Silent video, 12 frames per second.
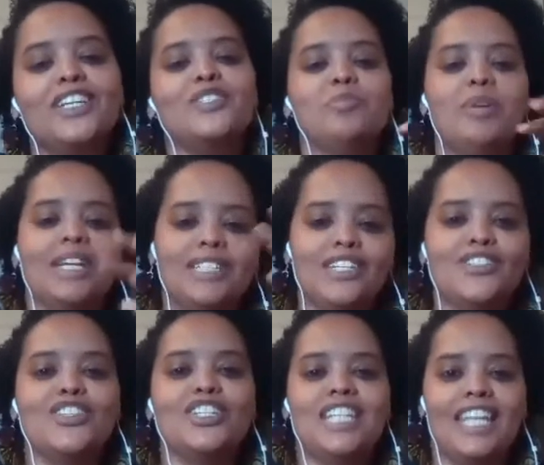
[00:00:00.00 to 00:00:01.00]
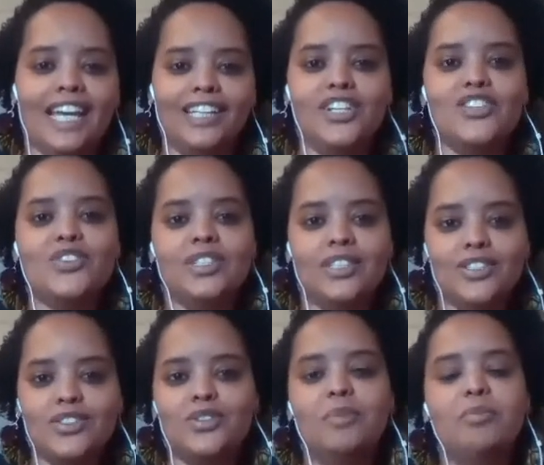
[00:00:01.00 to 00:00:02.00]
you pay attention to that country's
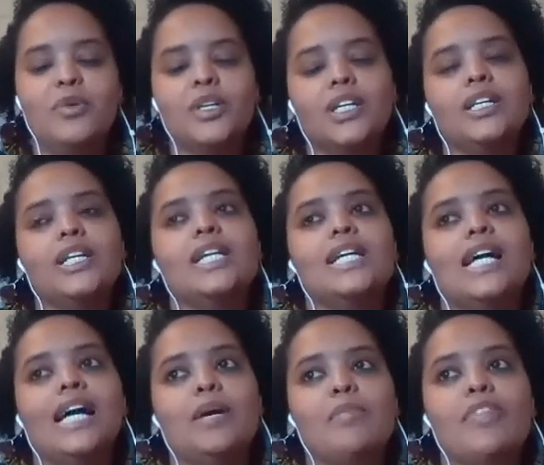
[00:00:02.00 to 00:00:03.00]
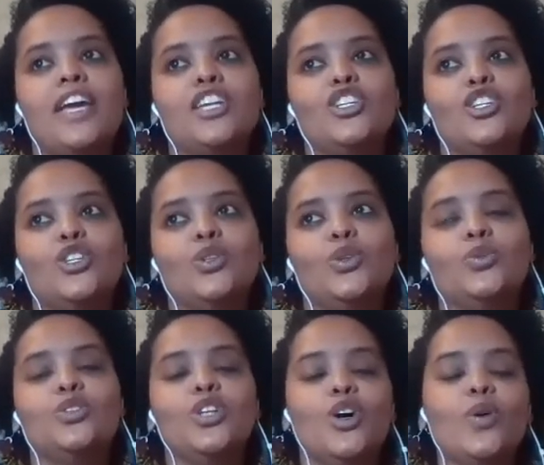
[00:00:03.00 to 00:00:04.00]
history more, that you
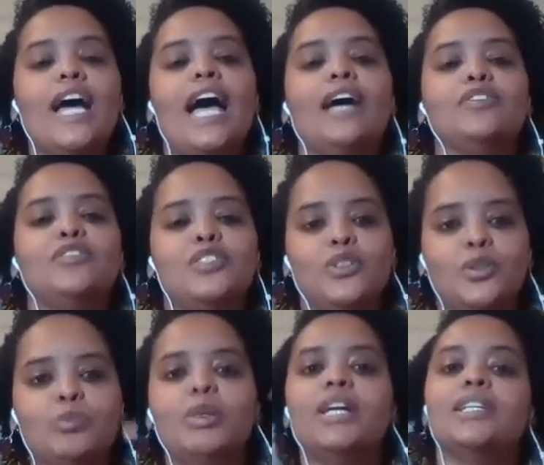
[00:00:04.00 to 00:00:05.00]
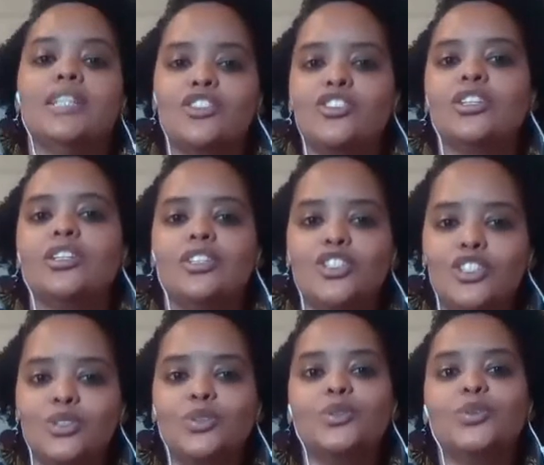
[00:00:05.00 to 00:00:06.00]
don't have to pay attention
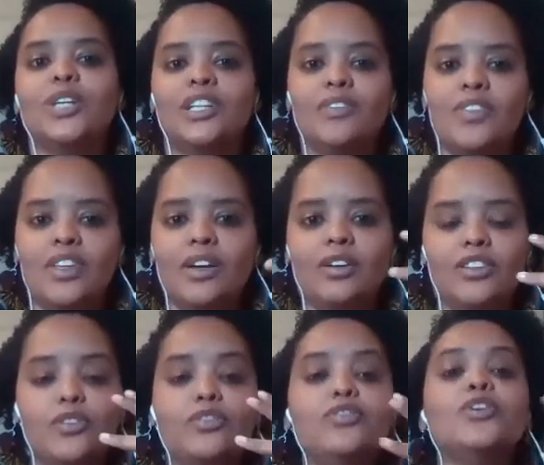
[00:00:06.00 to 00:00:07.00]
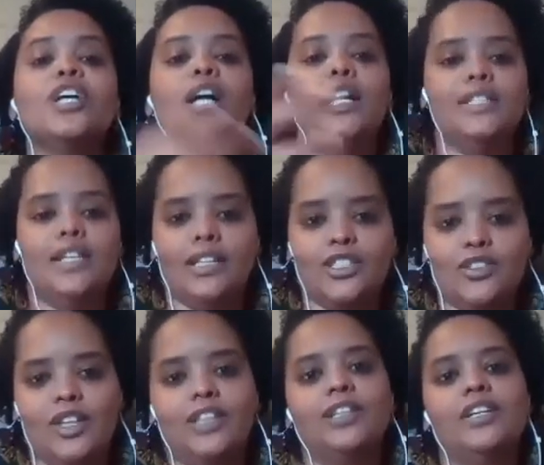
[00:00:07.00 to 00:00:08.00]
to kind of the full context,
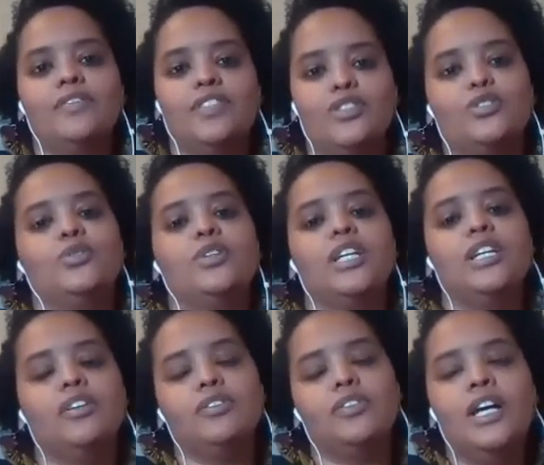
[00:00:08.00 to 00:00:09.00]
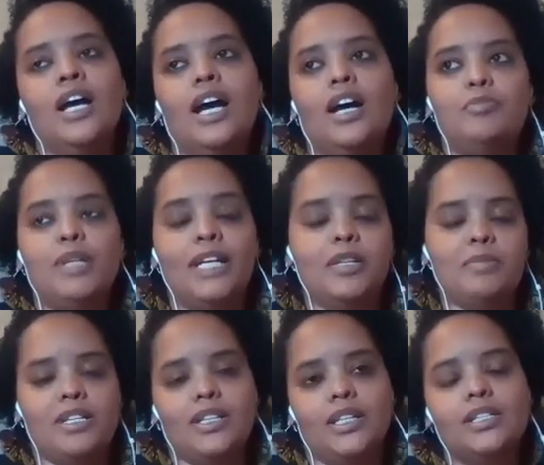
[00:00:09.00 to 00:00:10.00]
right, of the story of Black
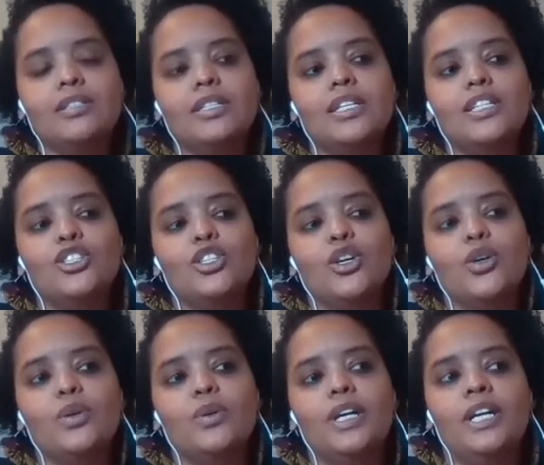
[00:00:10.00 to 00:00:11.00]
Americans. And so